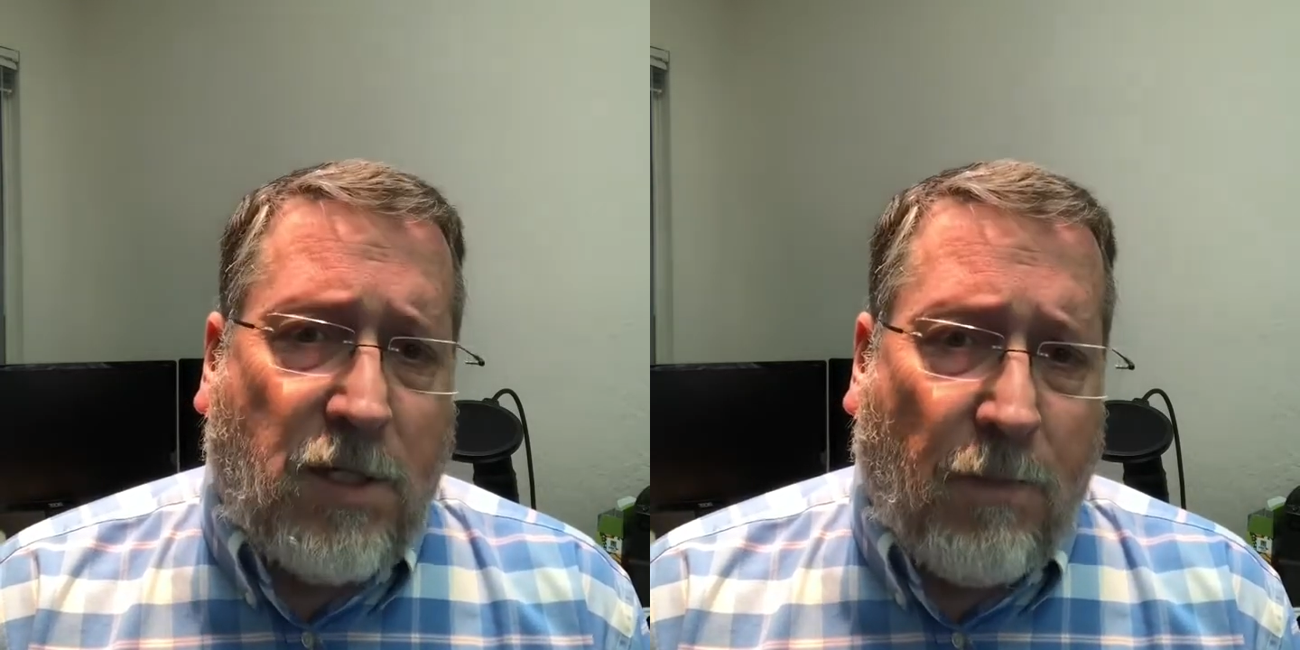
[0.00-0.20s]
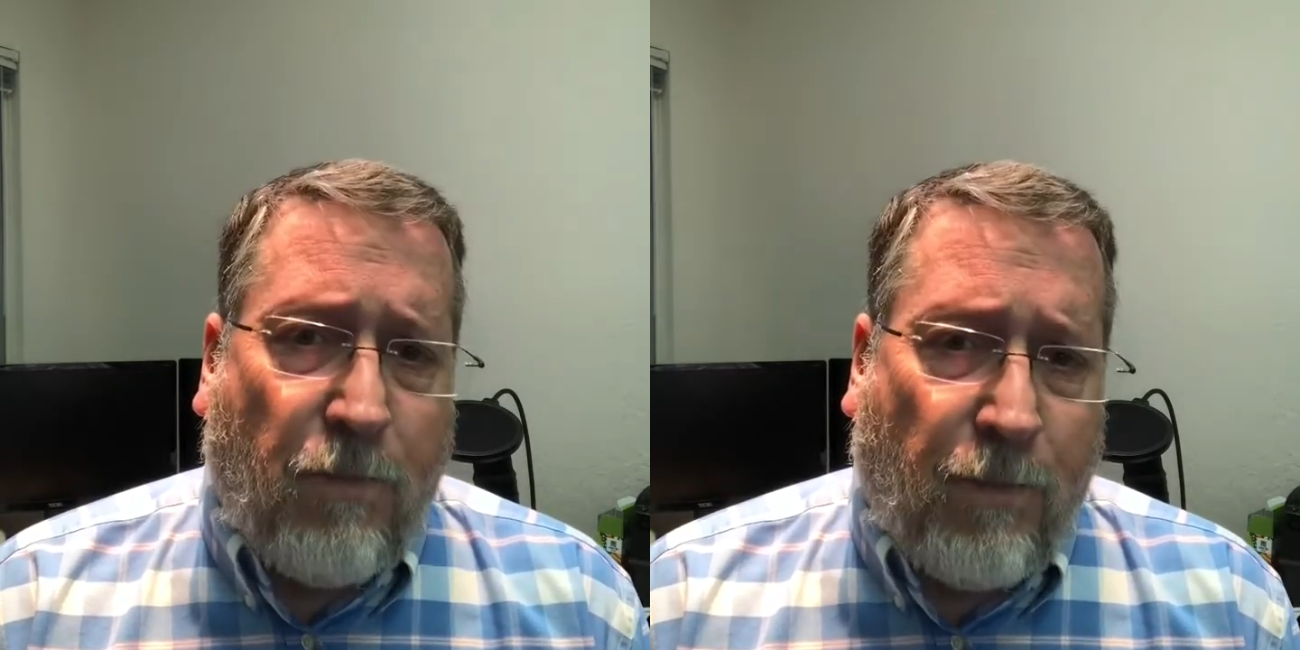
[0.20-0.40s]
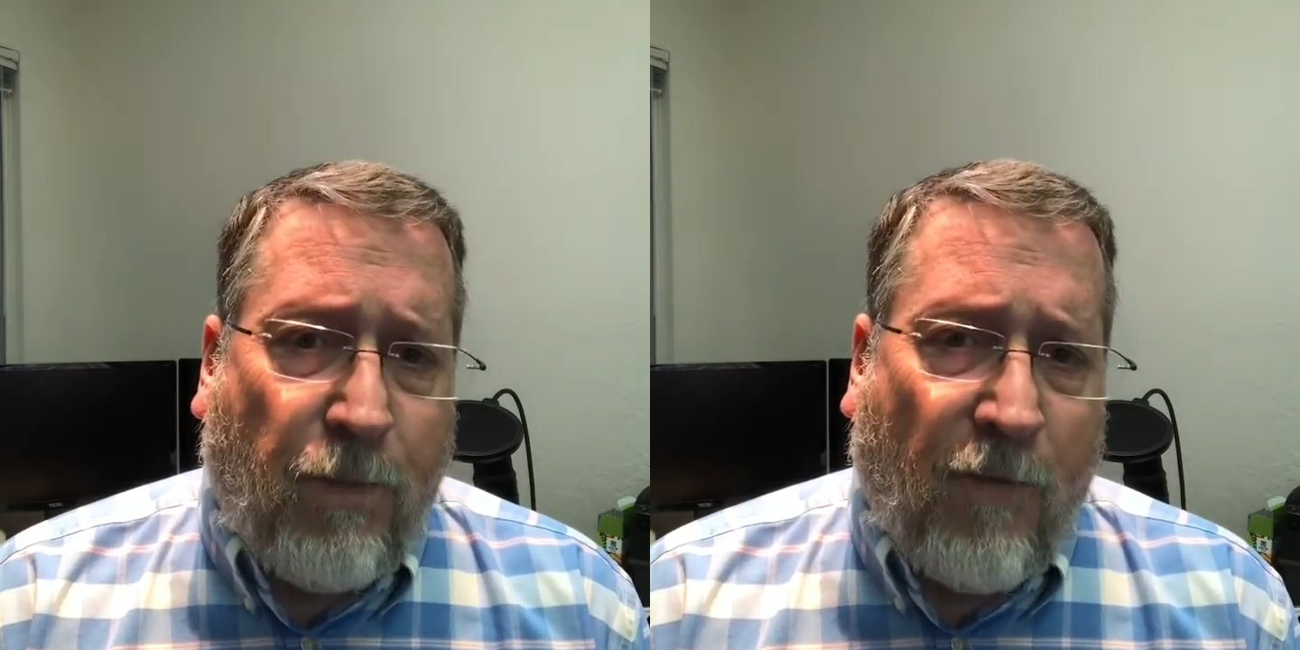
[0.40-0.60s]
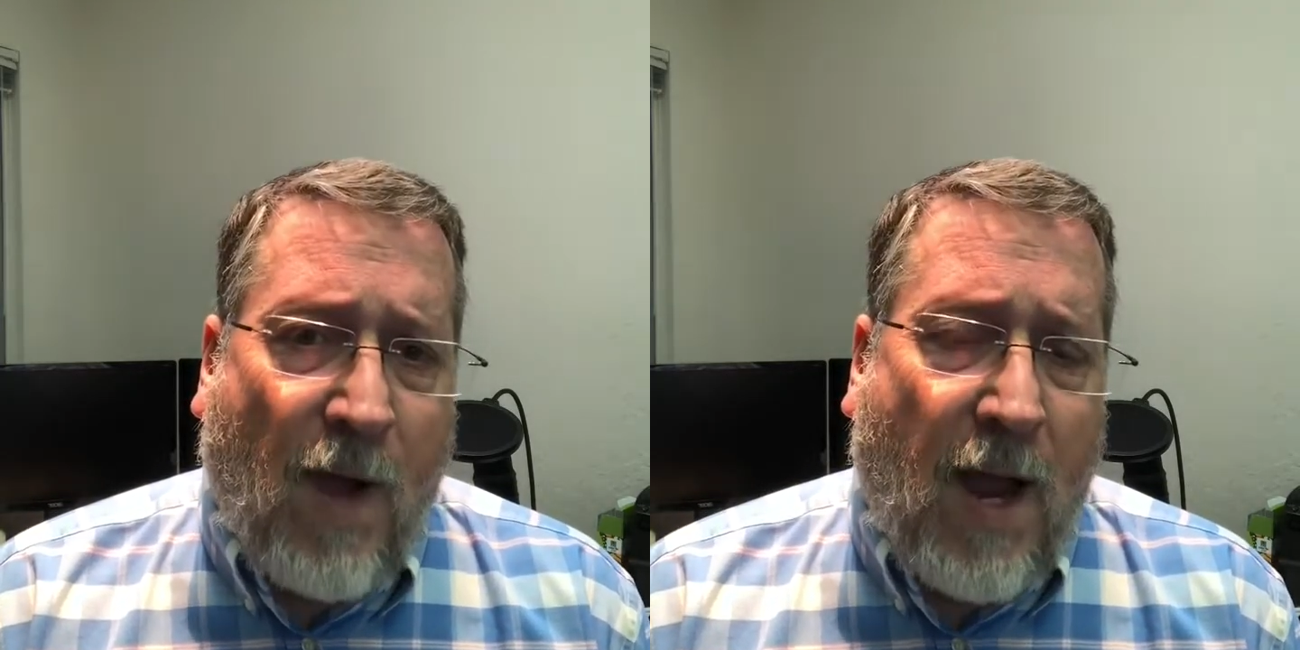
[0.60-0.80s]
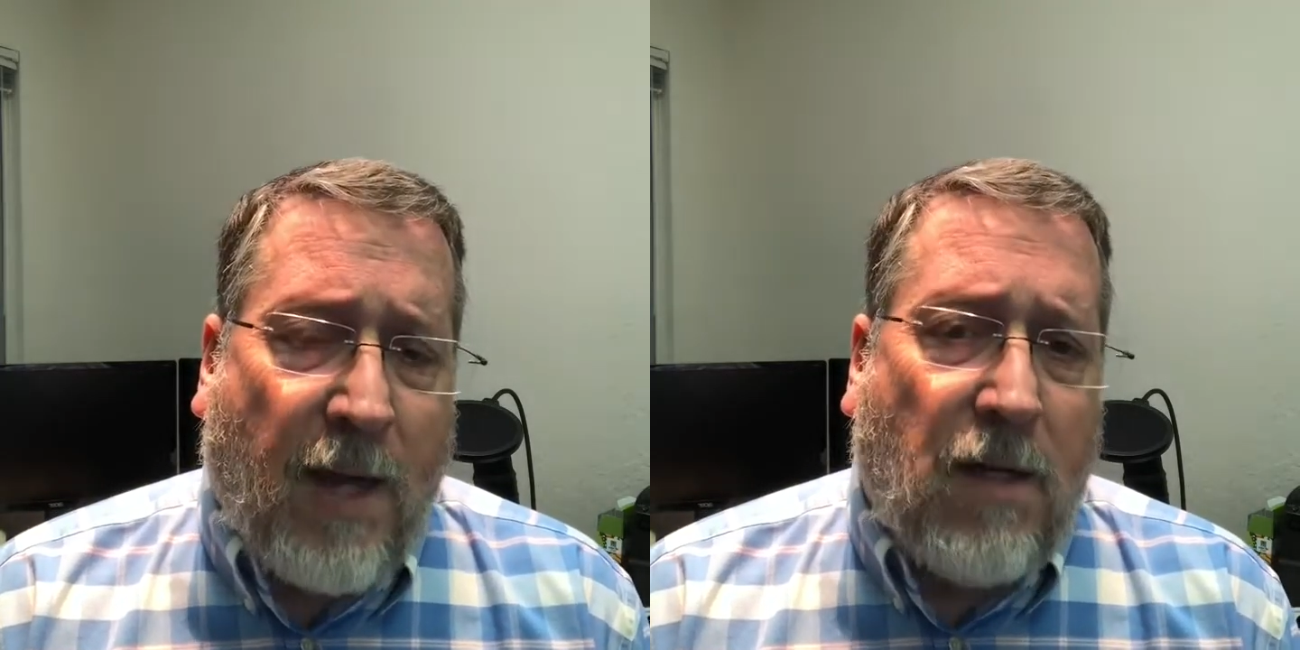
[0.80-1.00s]
to
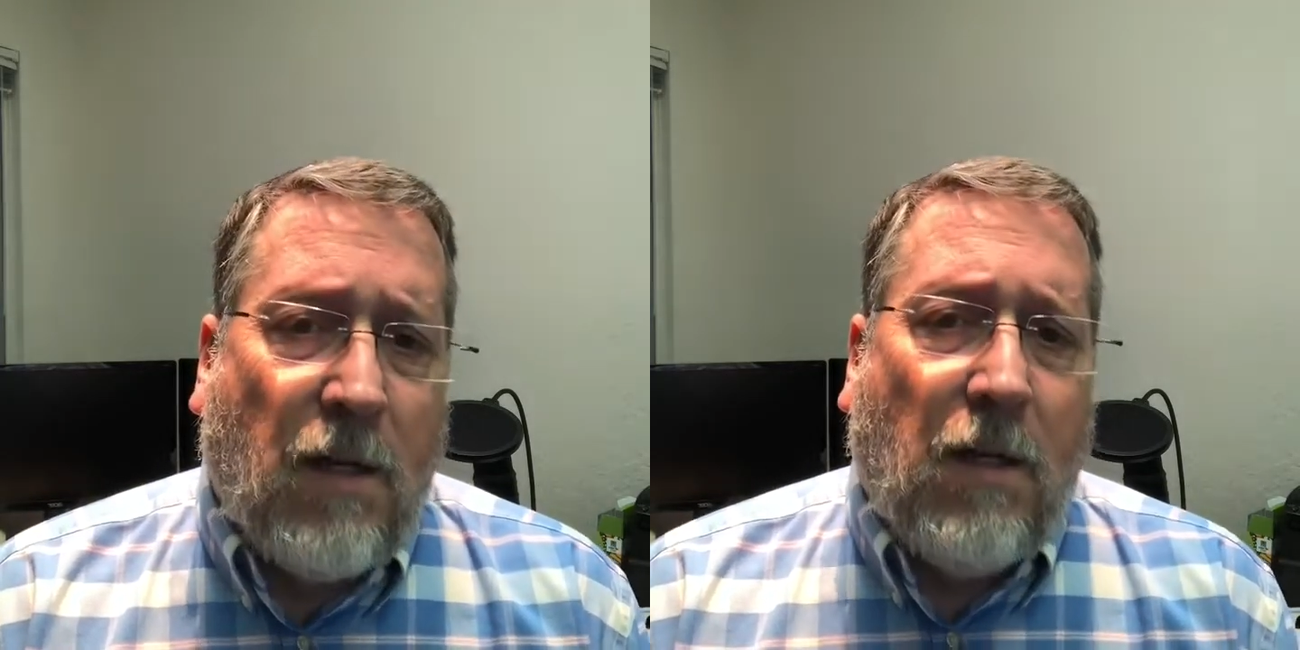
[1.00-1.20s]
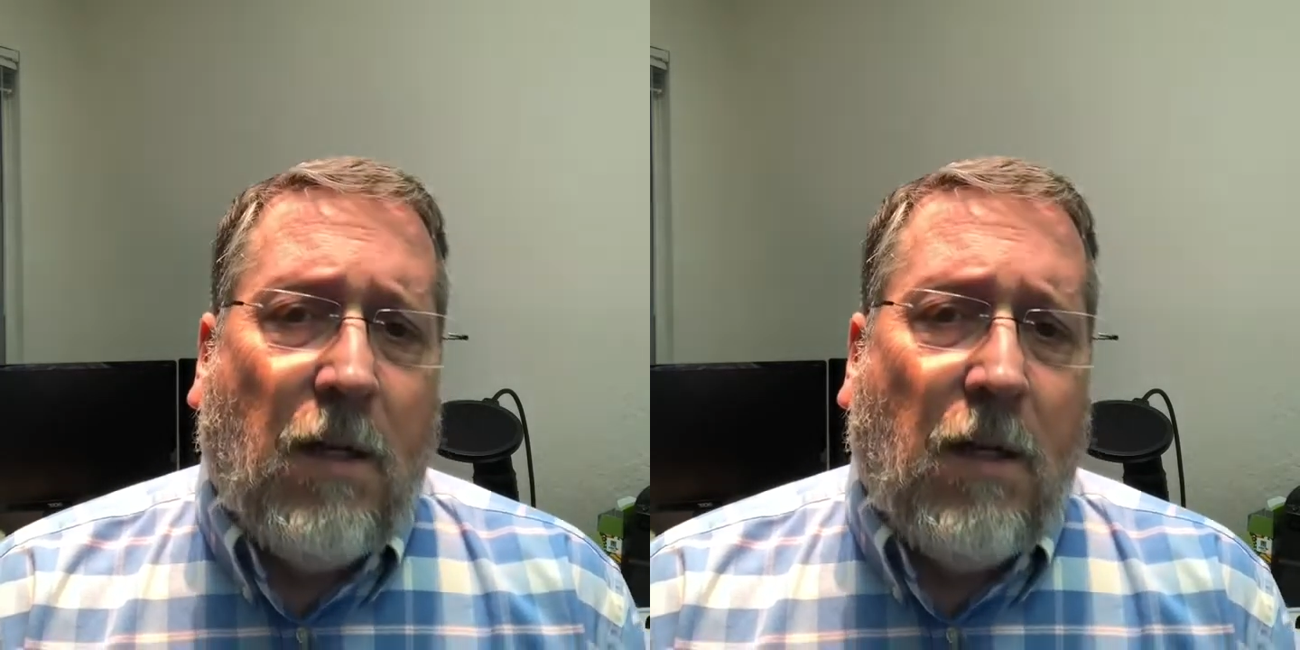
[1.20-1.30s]
provide,